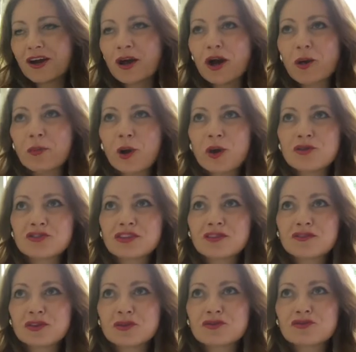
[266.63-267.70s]
opposing
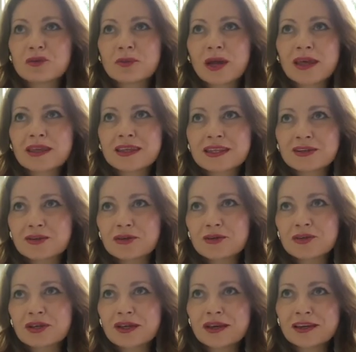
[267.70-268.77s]
views from like all
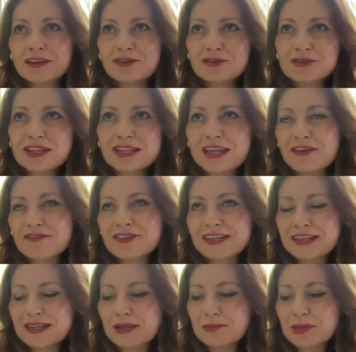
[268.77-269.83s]
the
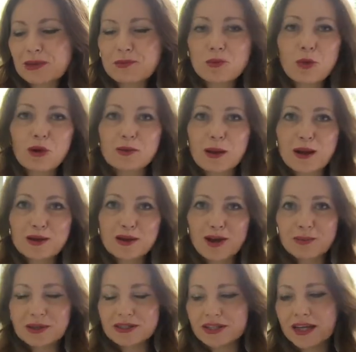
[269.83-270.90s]
left-leaning people worried about
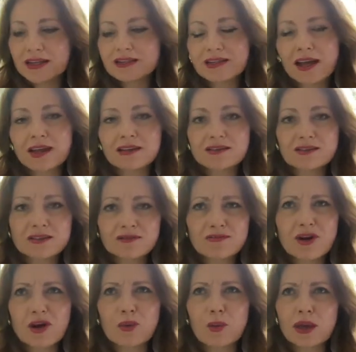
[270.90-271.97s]
climate change and the
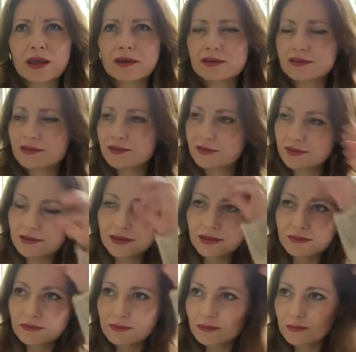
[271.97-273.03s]
right-wingers
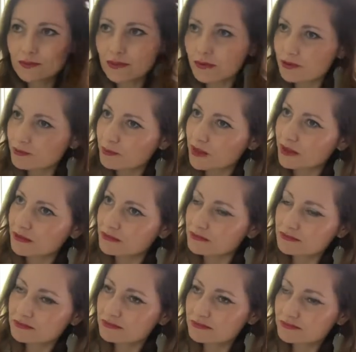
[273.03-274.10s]
worried about
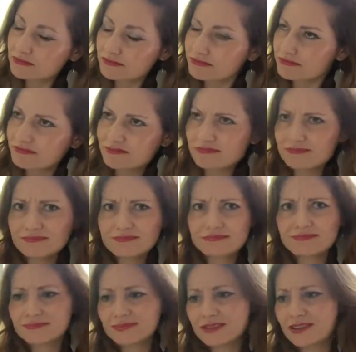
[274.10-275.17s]

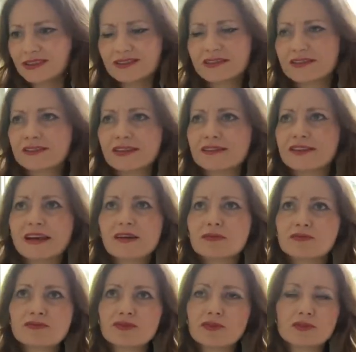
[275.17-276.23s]
the
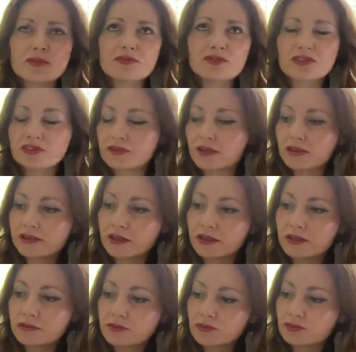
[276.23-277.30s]
downfall of
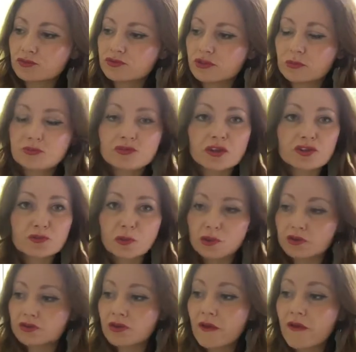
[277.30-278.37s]
society or some such product.